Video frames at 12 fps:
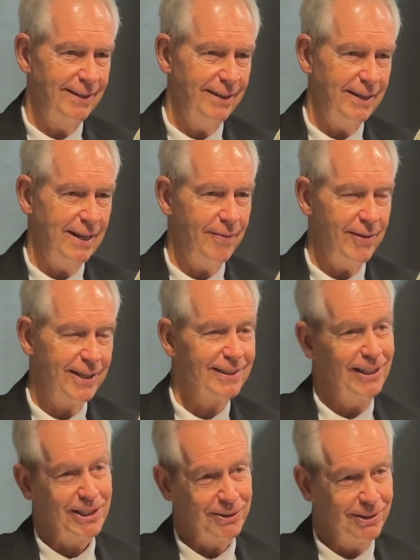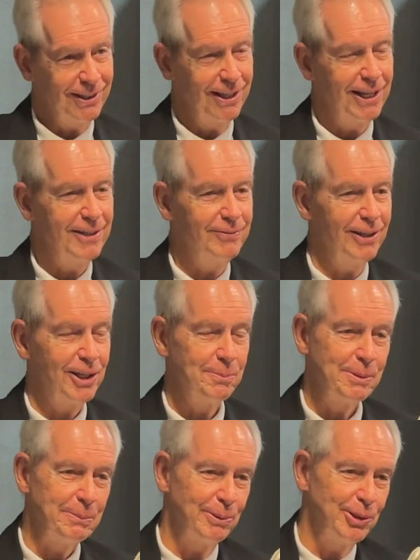And I think later in life, a lot of
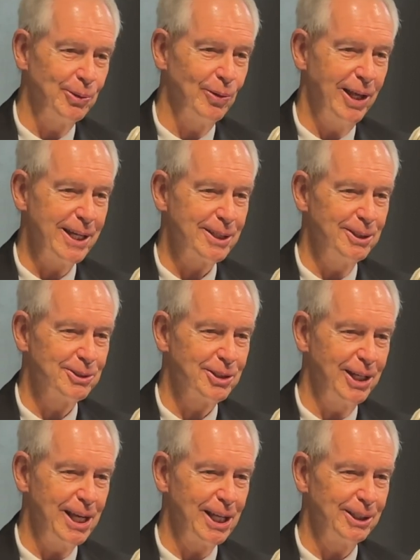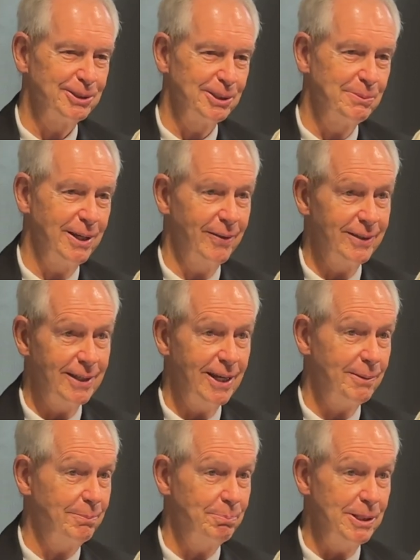people don't like this analogy. Well,
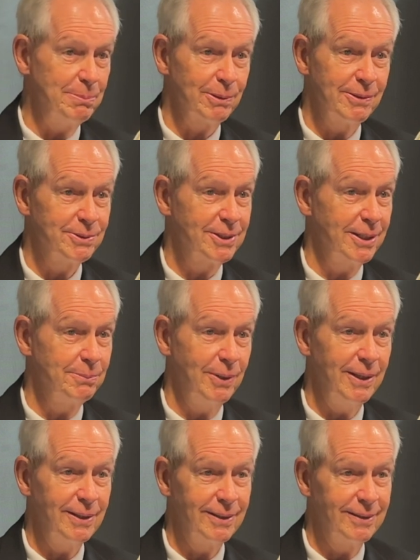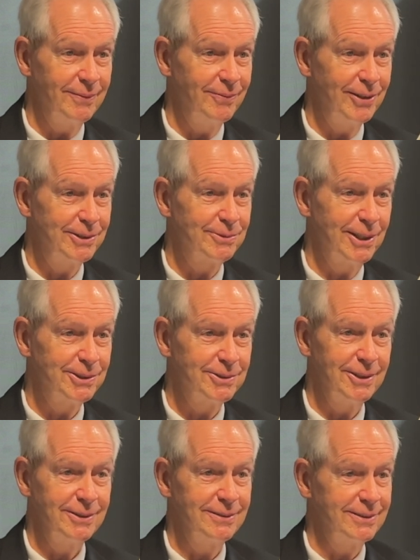yeah, people are the same way. If they trust
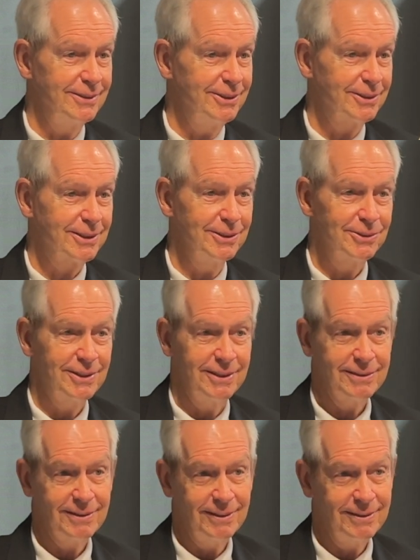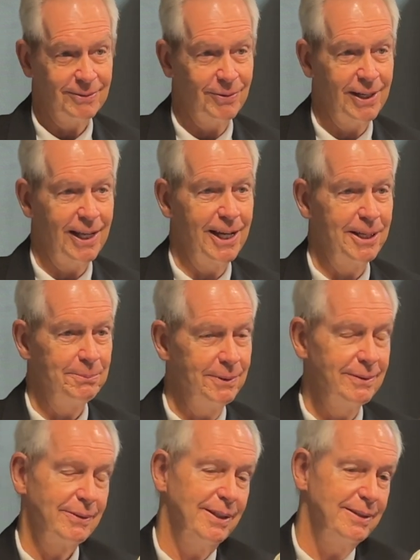you and you're consistent and
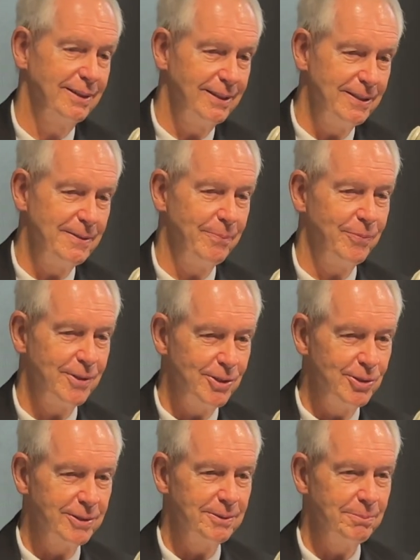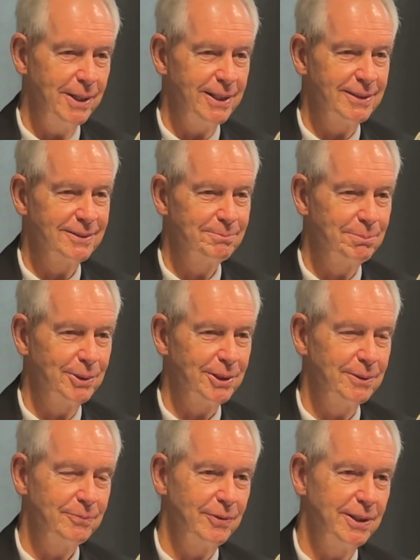reliable, you can make pretty
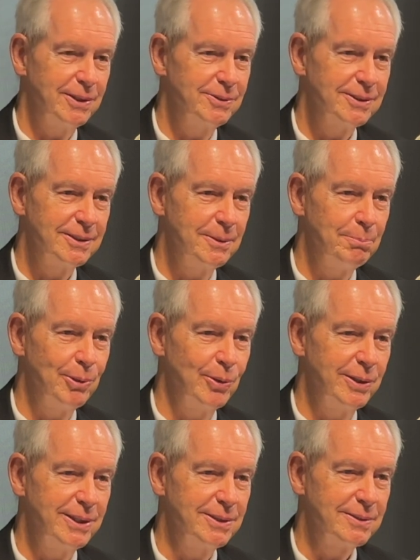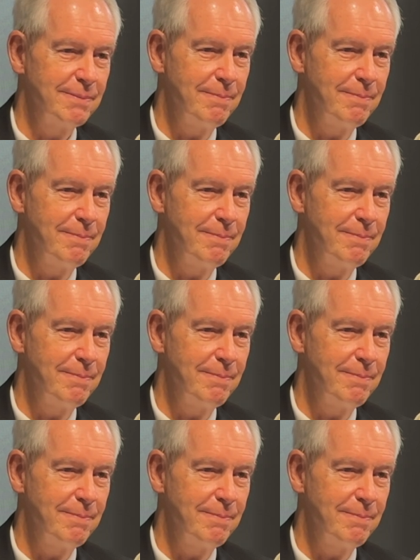good friends and employees.